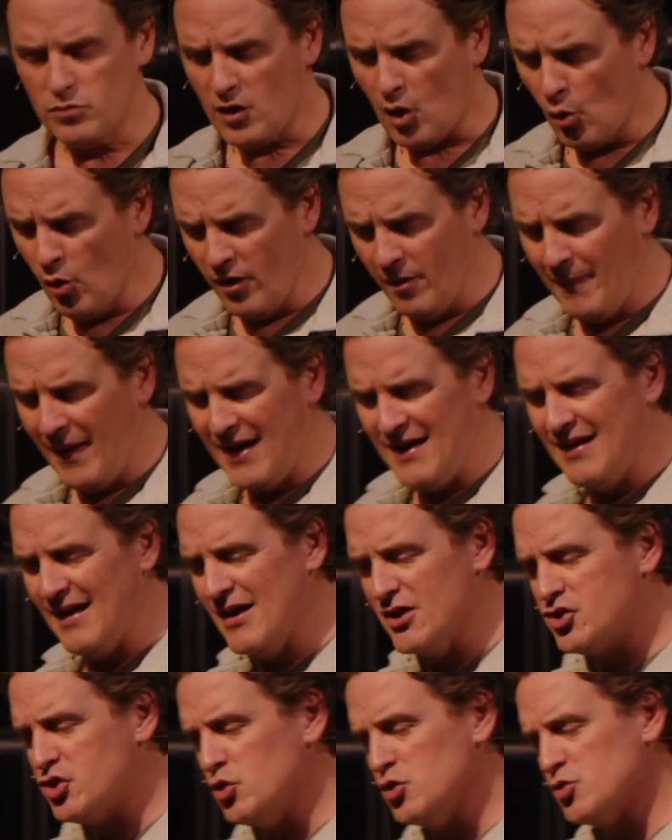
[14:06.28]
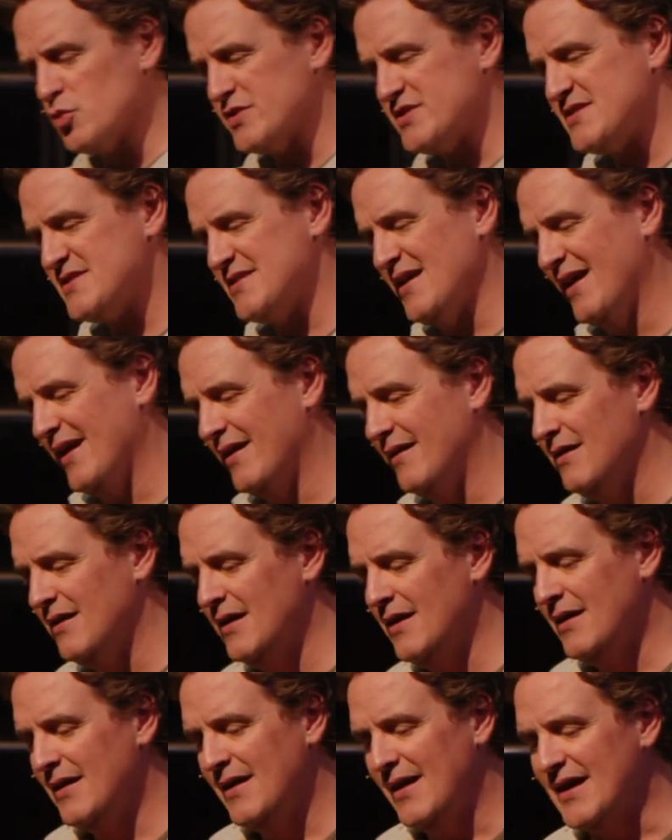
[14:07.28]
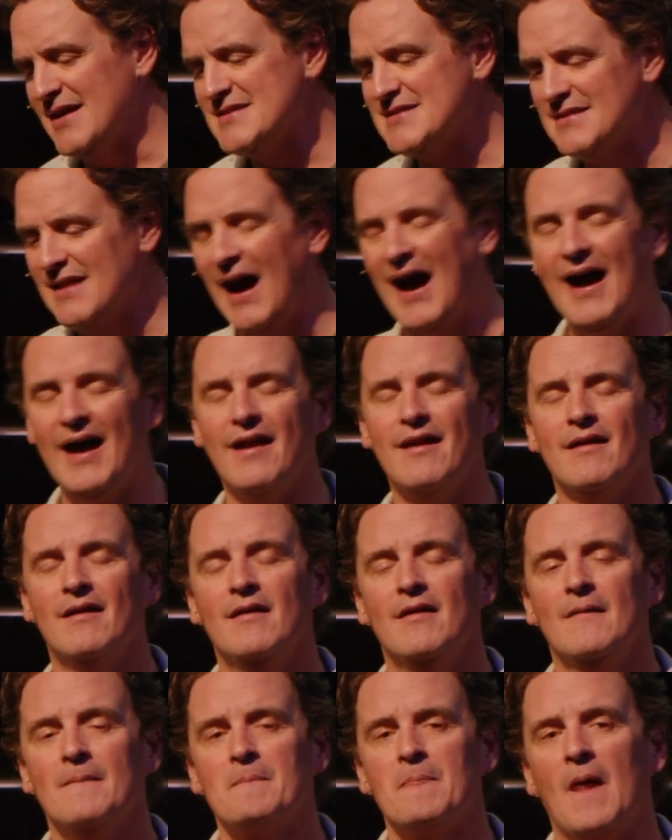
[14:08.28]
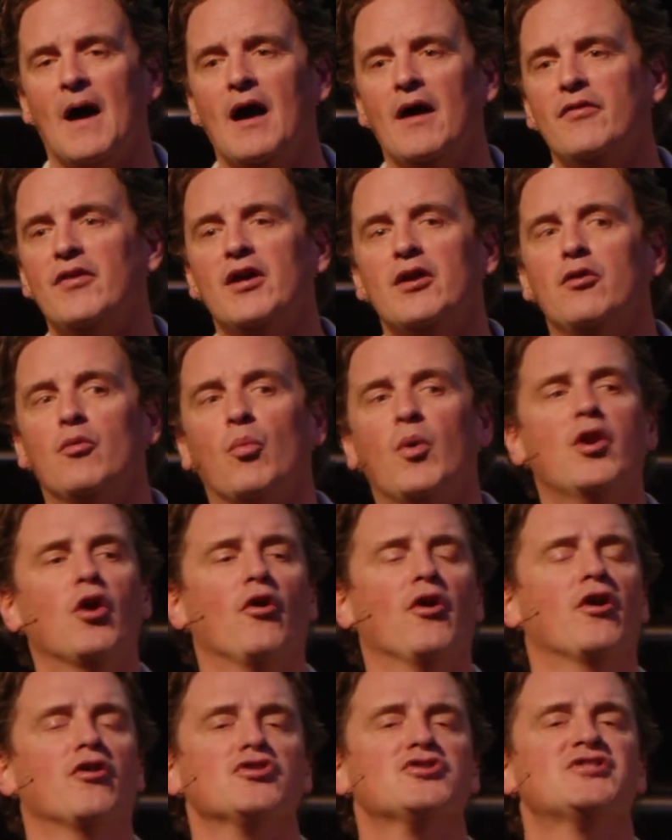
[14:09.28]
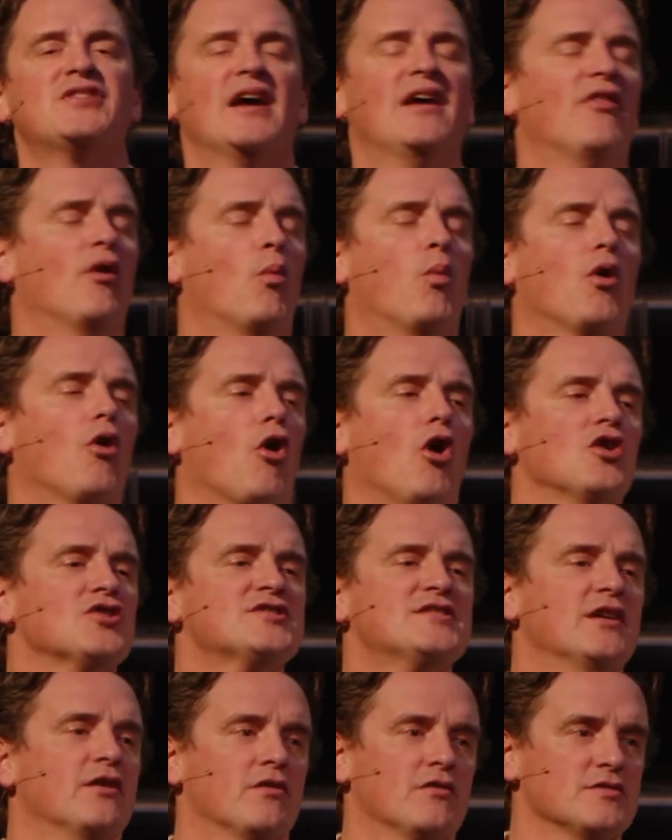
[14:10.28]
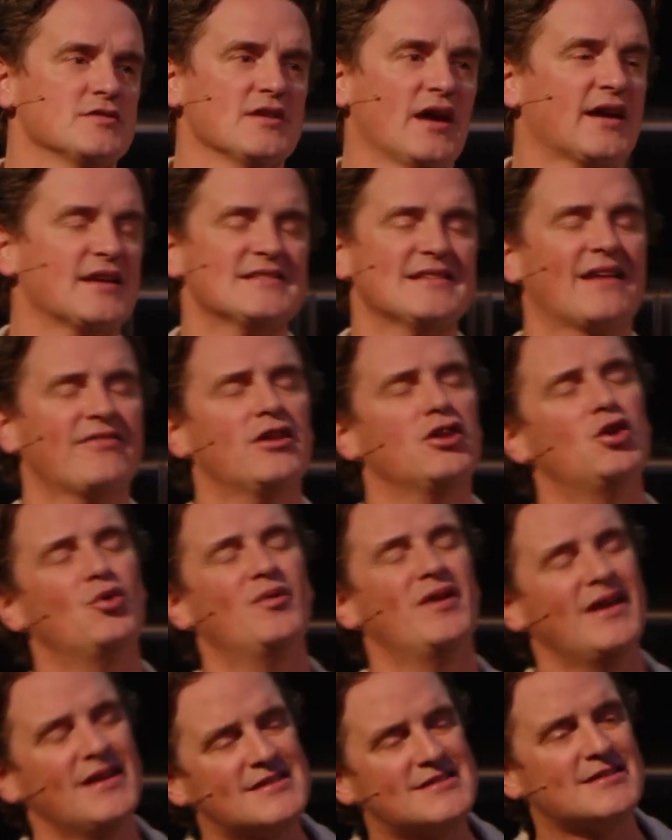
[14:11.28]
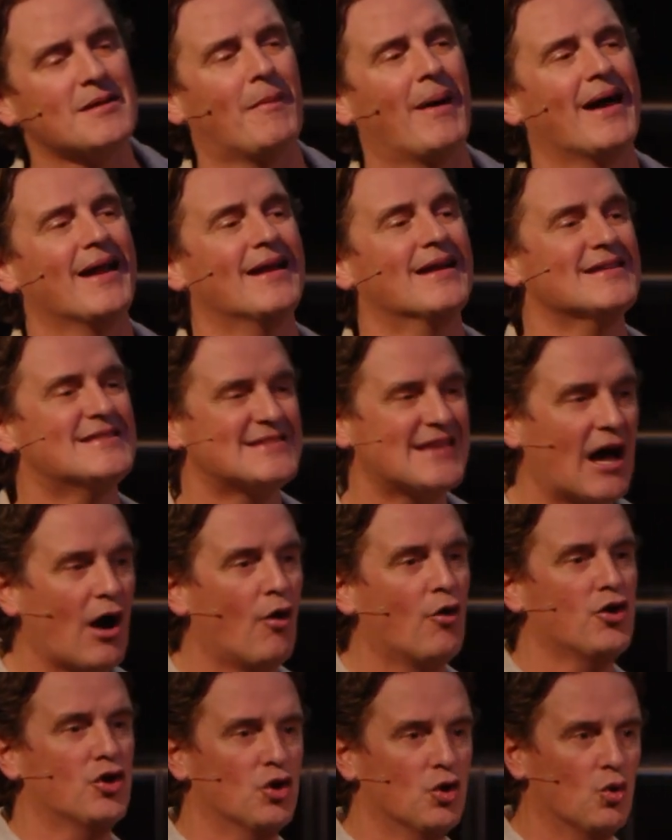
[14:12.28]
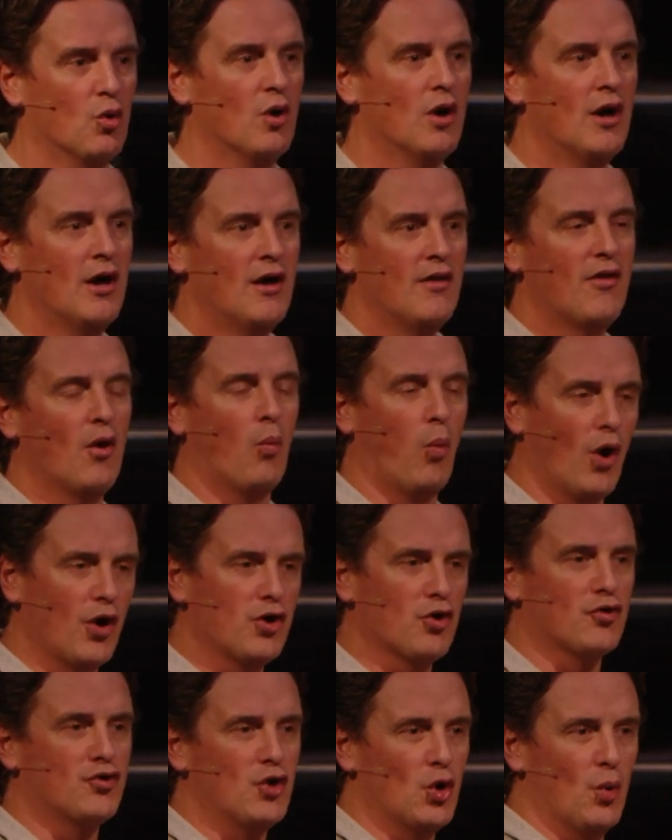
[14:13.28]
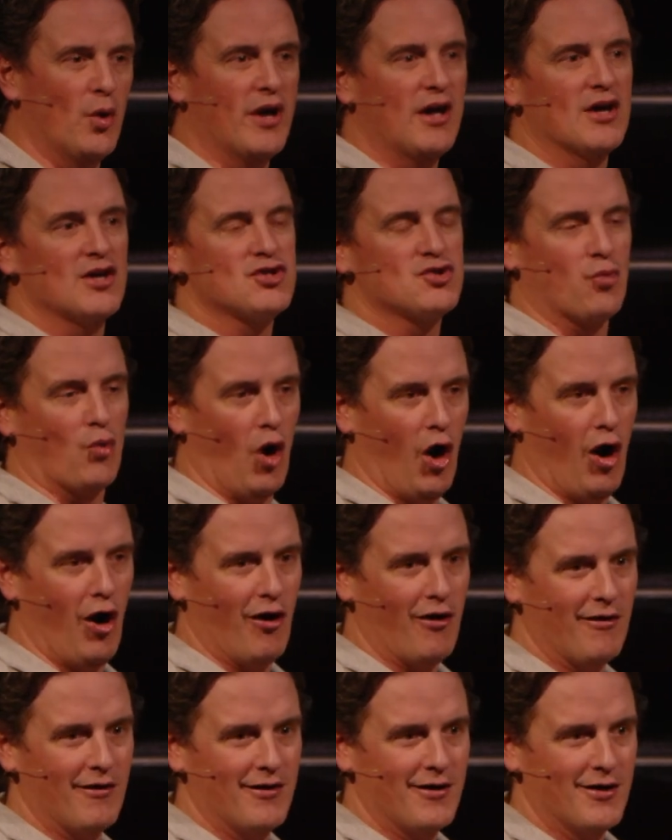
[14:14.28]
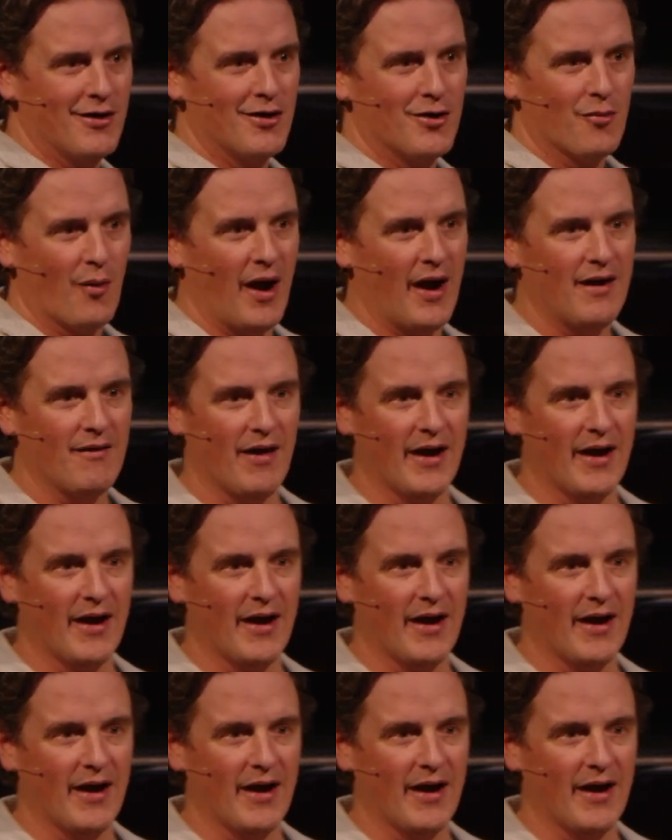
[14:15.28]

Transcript: One of the main issues with sin is not that we don't understand that we're all sinners. Like, it's not that you need somebody to tell you that what you're doing is wrong, right?